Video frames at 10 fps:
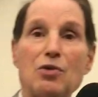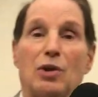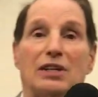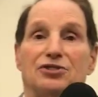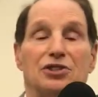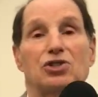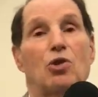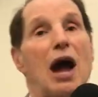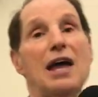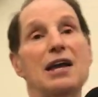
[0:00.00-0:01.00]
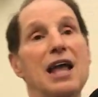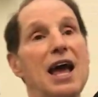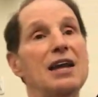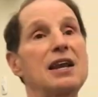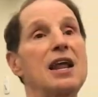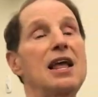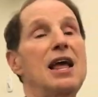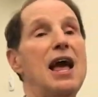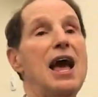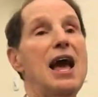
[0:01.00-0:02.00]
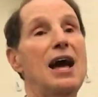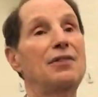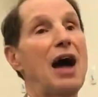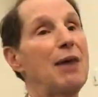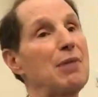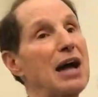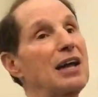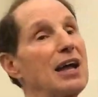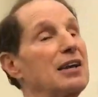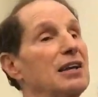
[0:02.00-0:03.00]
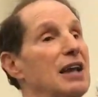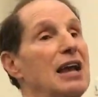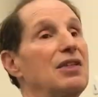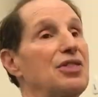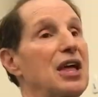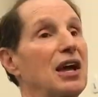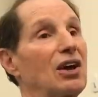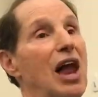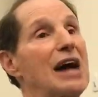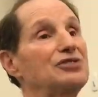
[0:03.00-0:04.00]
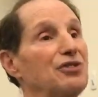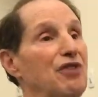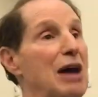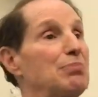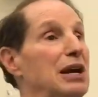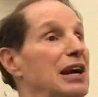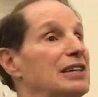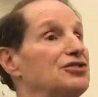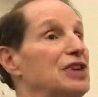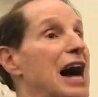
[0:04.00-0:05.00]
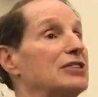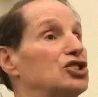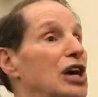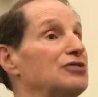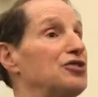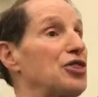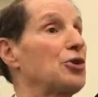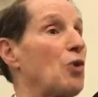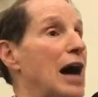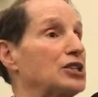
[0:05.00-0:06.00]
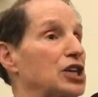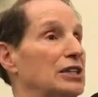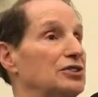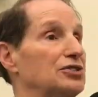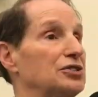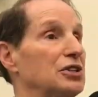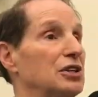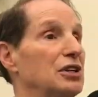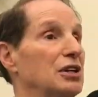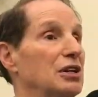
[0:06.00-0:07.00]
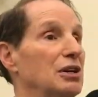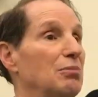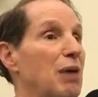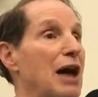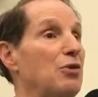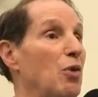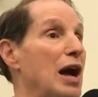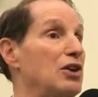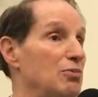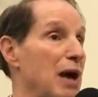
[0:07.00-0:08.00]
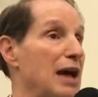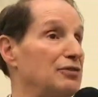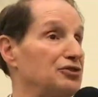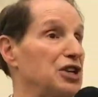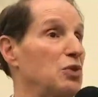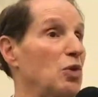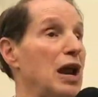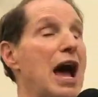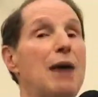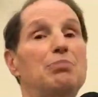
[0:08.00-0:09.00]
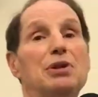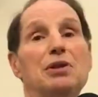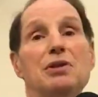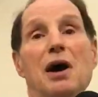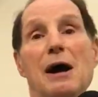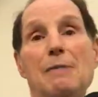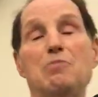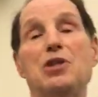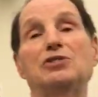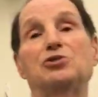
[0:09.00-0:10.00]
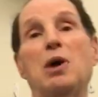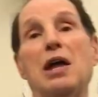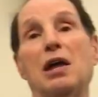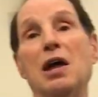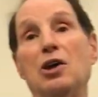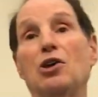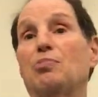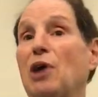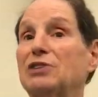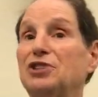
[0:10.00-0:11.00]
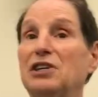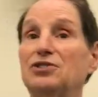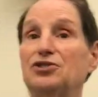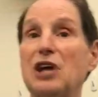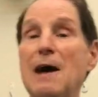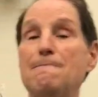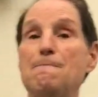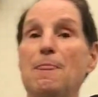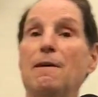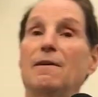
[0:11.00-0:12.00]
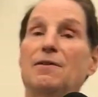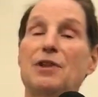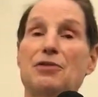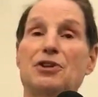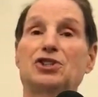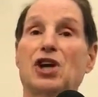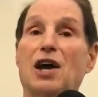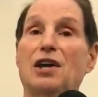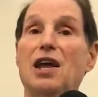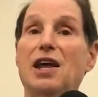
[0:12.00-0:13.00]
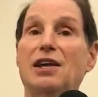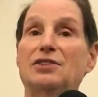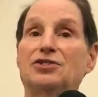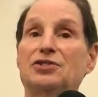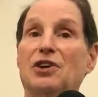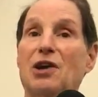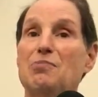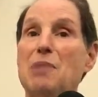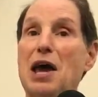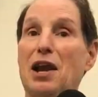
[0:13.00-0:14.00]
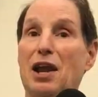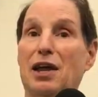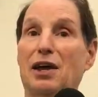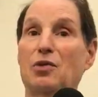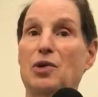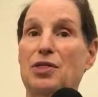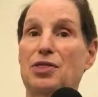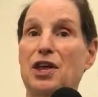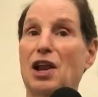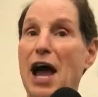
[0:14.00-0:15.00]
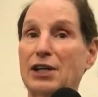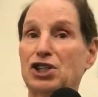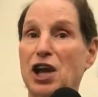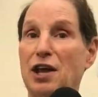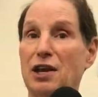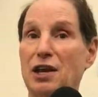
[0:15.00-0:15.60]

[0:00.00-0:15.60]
reason to try it again. And I'm not getting into anything classified, but it is not just the Russians. By the way, you may have seen what happened this week. The president said that the Chinese are meddling with the election.